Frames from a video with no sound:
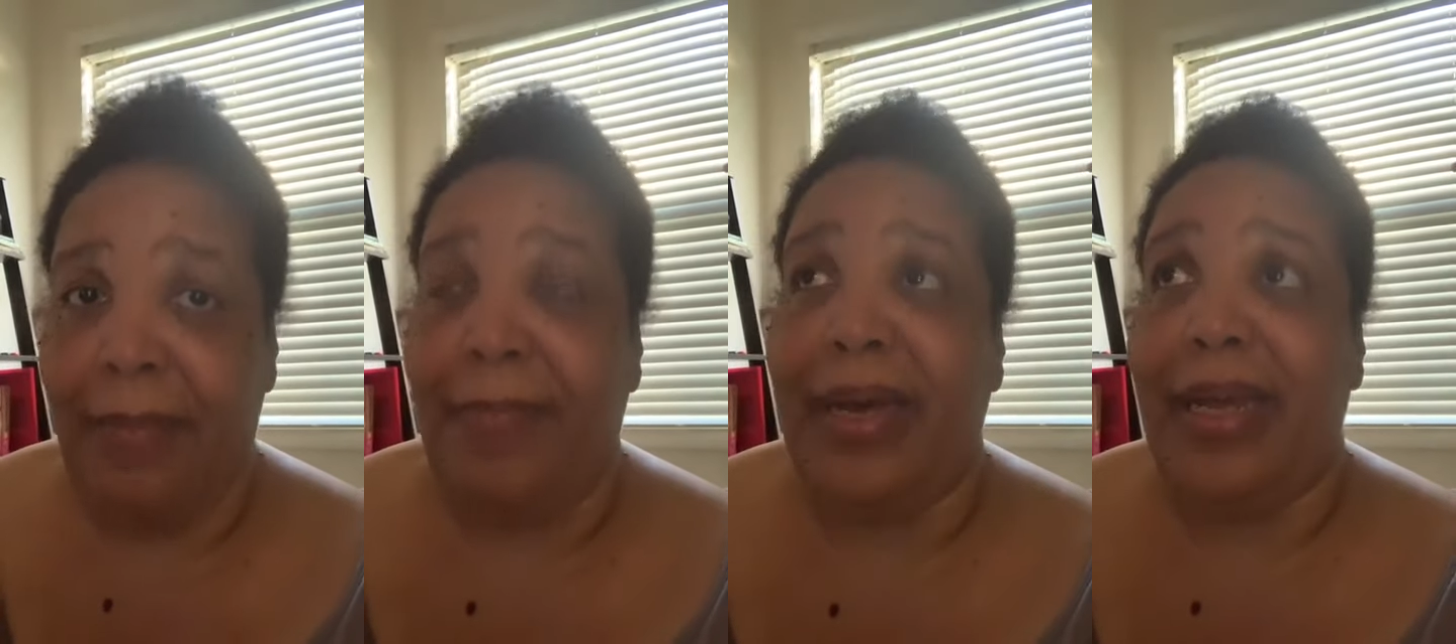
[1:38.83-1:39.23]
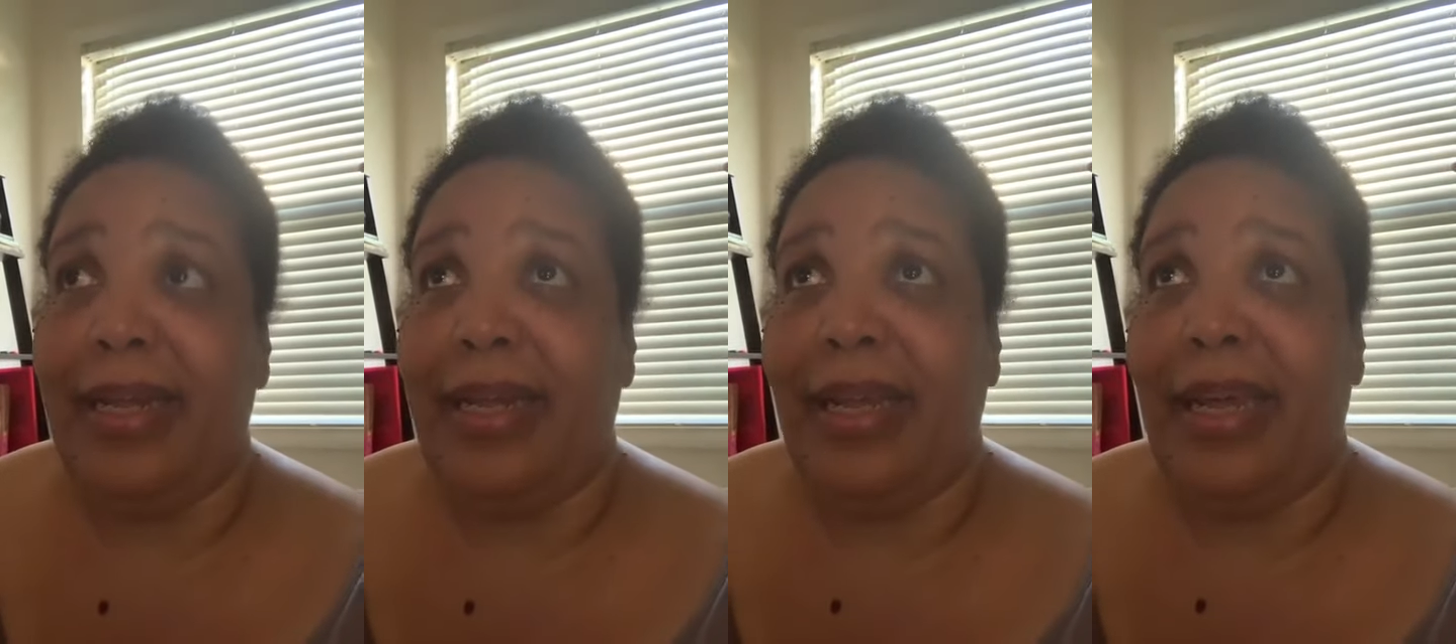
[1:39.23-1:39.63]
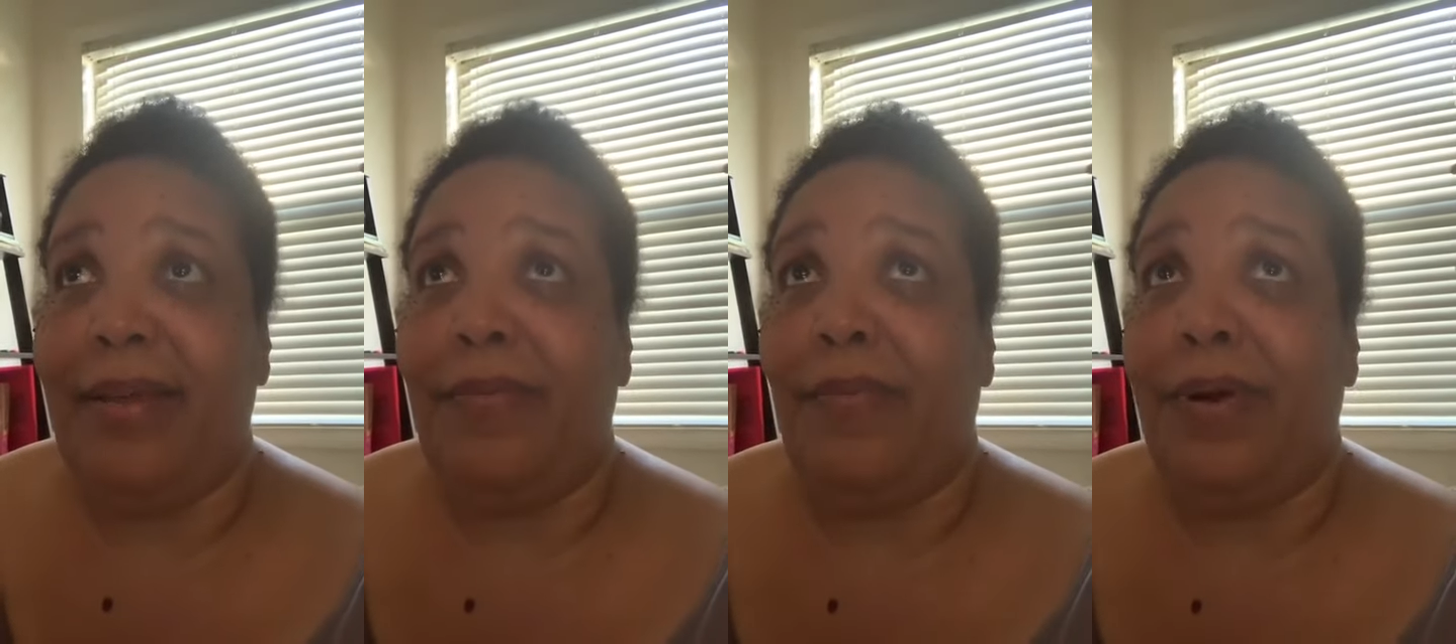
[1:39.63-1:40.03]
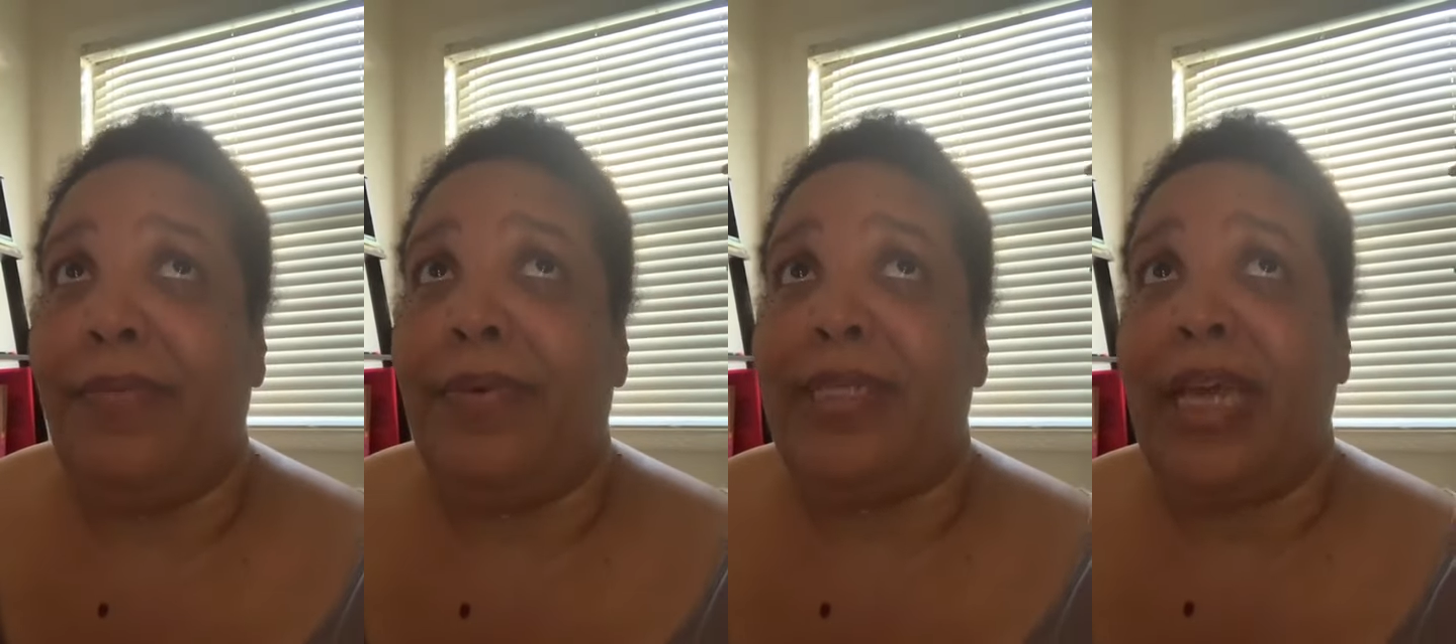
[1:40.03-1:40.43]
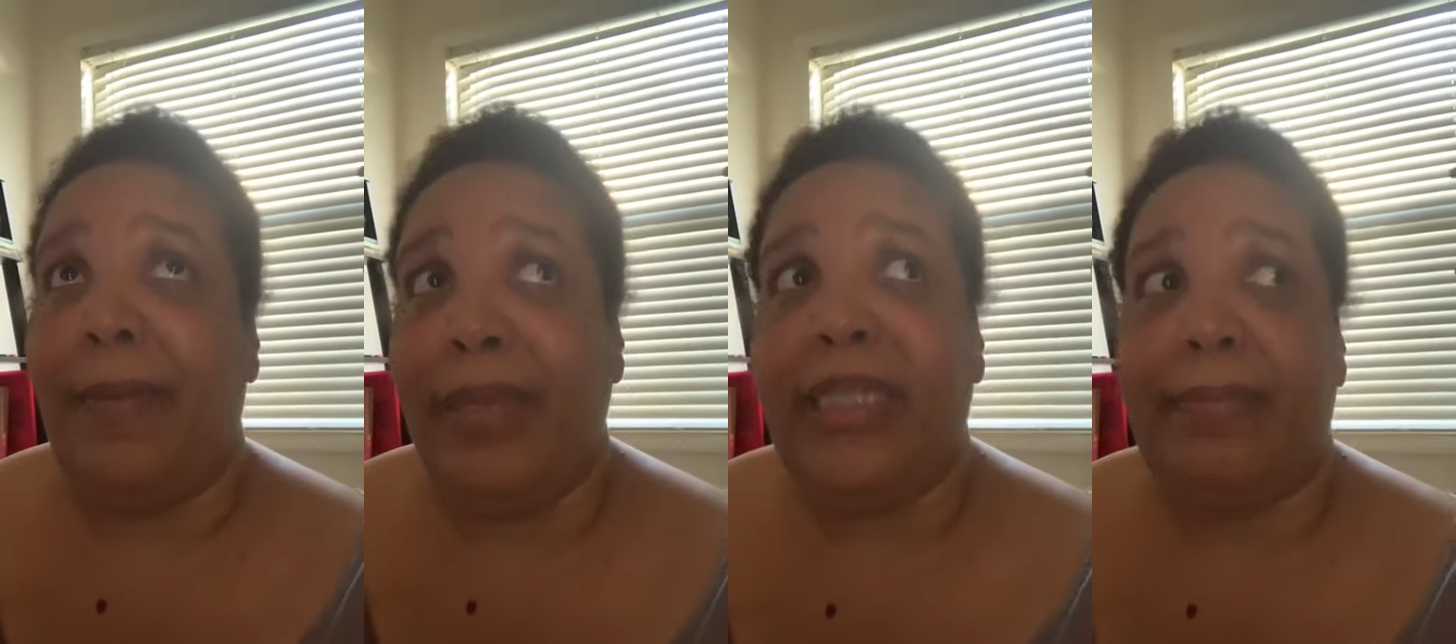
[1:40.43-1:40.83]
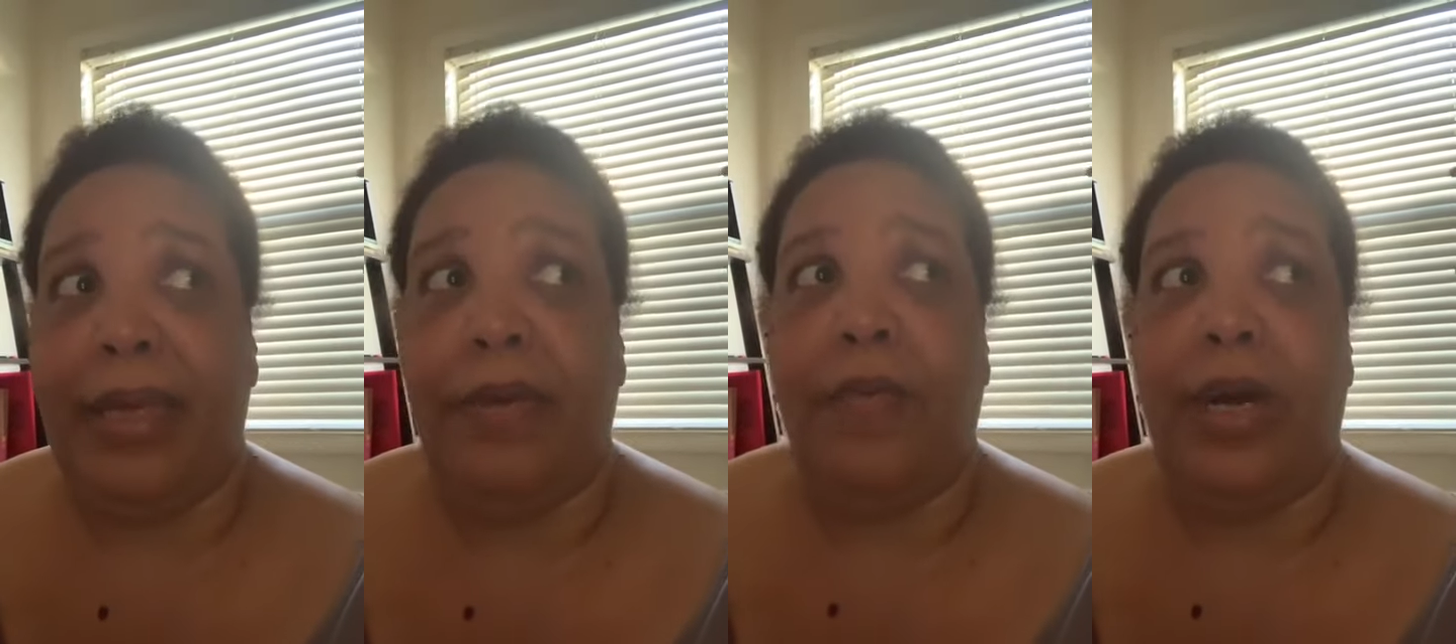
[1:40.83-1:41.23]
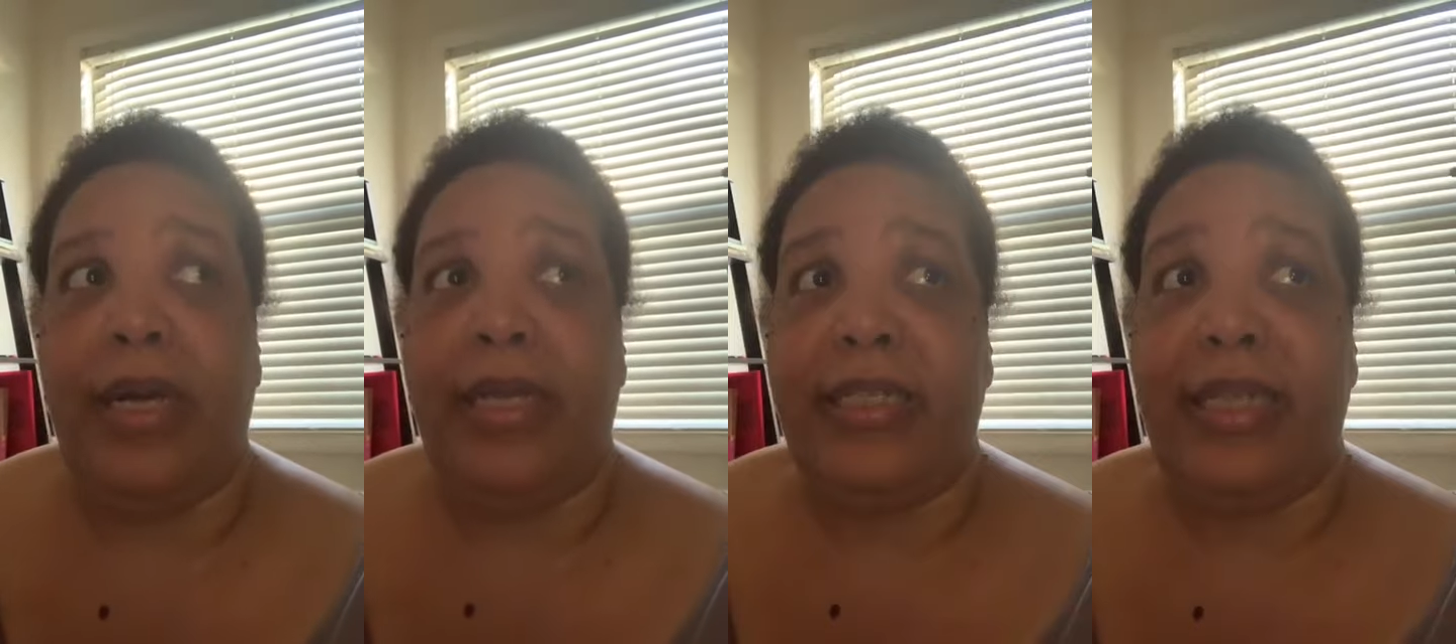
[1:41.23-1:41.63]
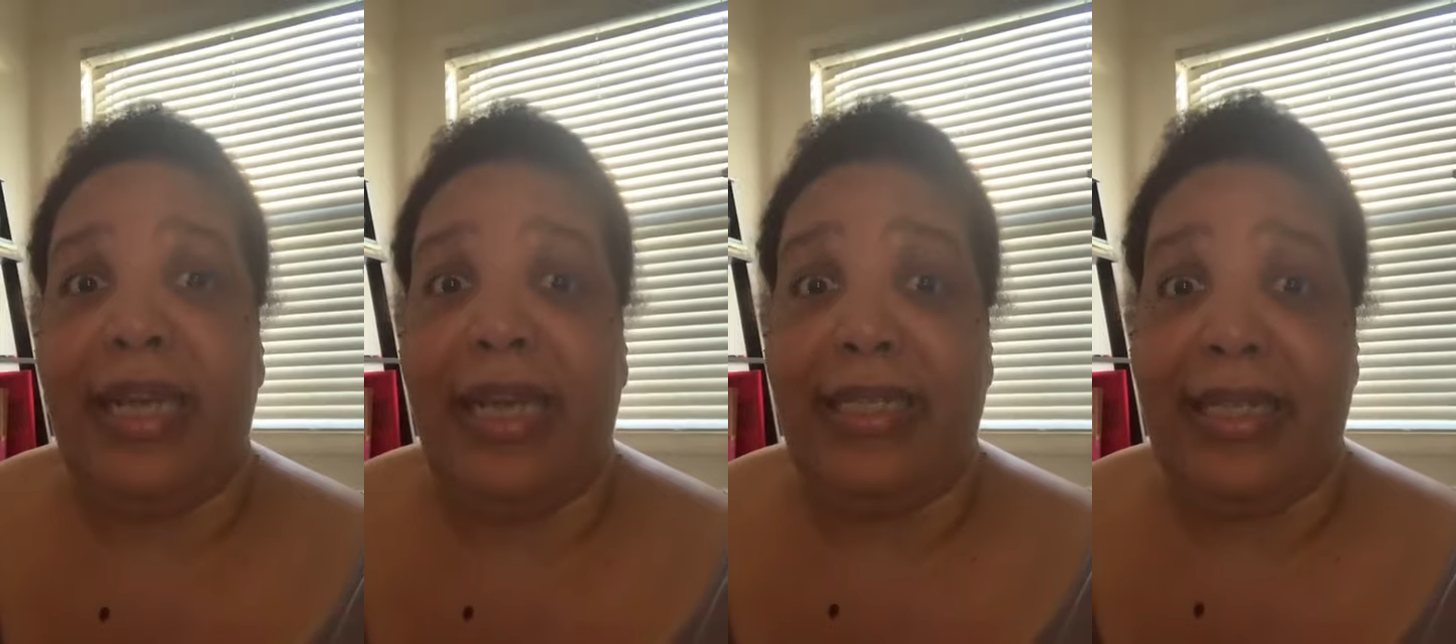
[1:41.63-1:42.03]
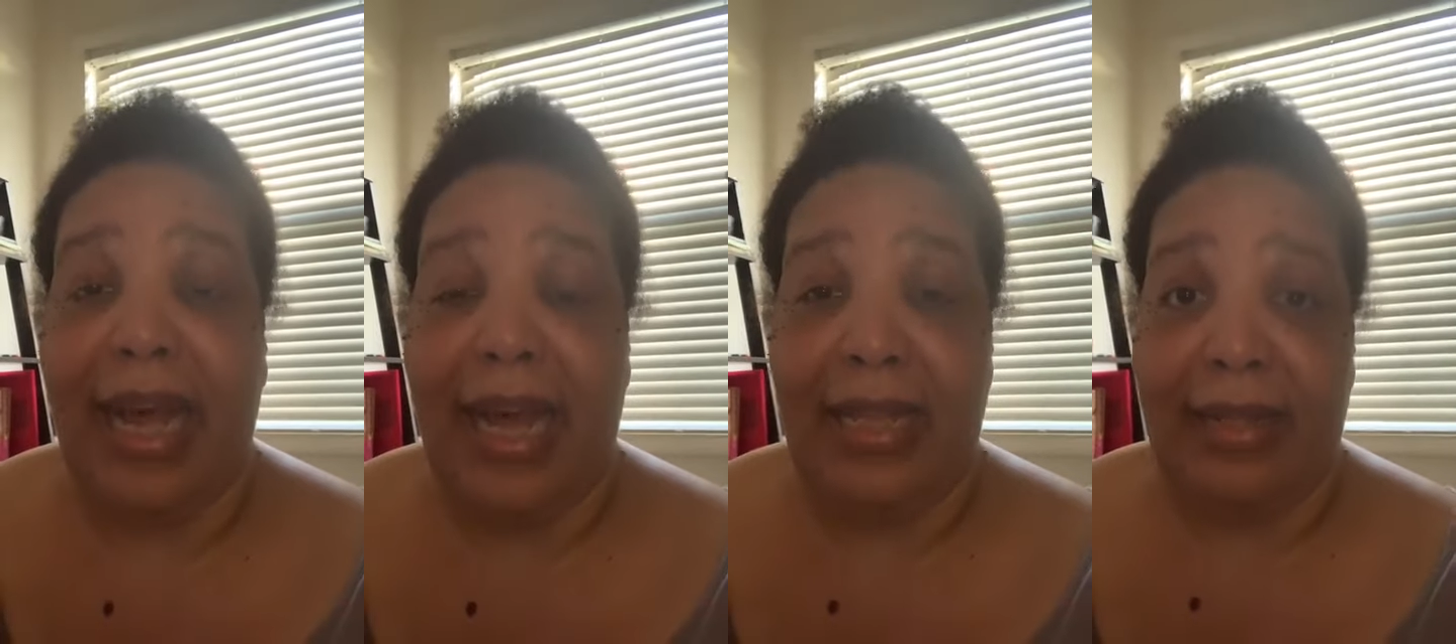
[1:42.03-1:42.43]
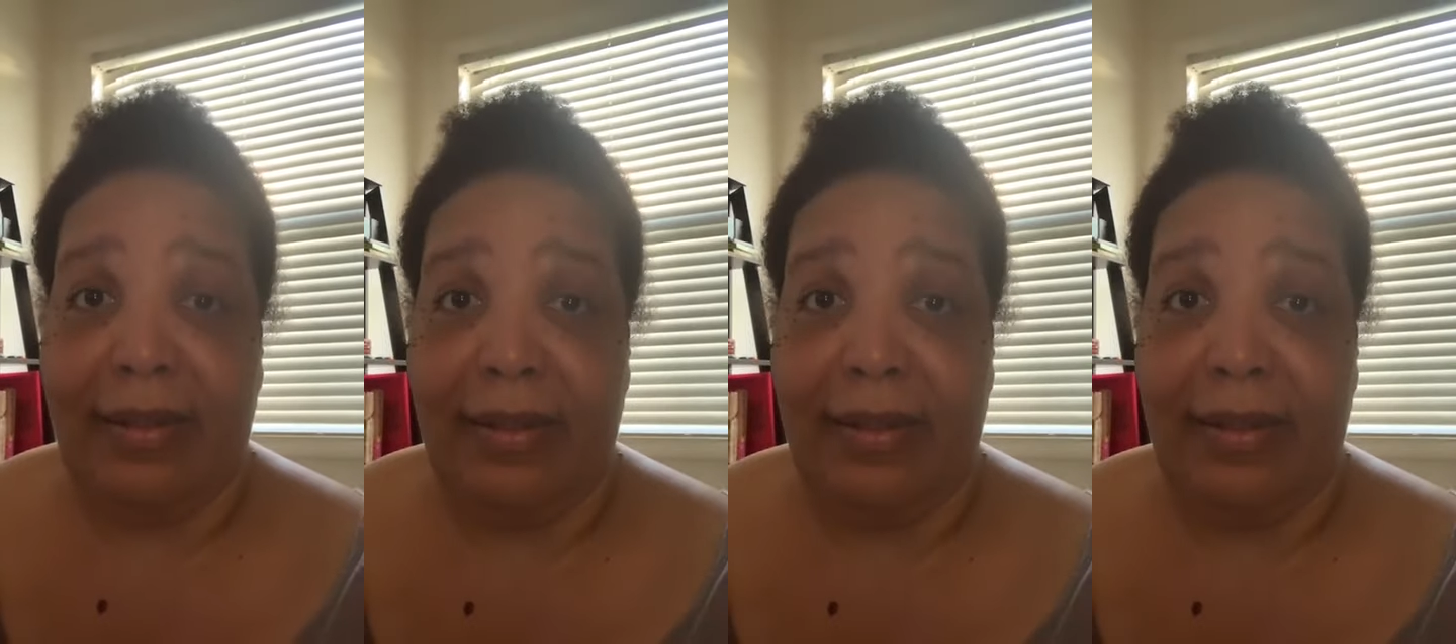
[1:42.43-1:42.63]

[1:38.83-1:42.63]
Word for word: but it what was coming to me was it's not